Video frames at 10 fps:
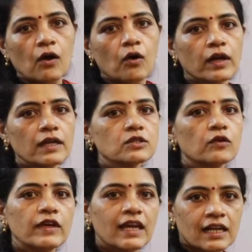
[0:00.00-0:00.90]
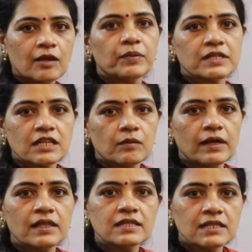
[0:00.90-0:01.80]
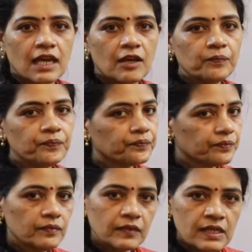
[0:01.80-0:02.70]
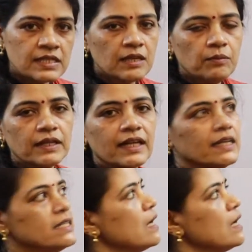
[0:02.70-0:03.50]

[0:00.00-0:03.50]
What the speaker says: Okay, so we can represent by the same symbol, that is